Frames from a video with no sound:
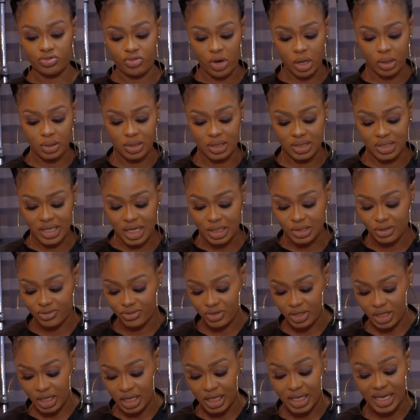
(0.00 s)
around the sides of
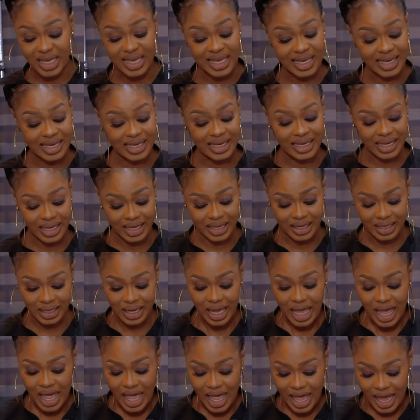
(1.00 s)
the cake again.
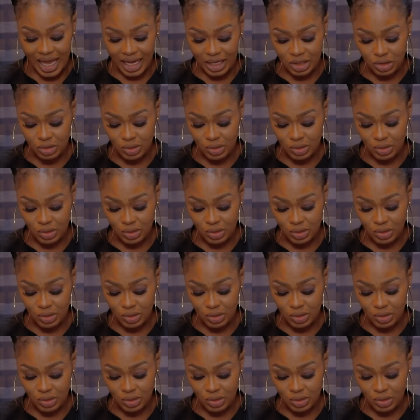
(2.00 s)
And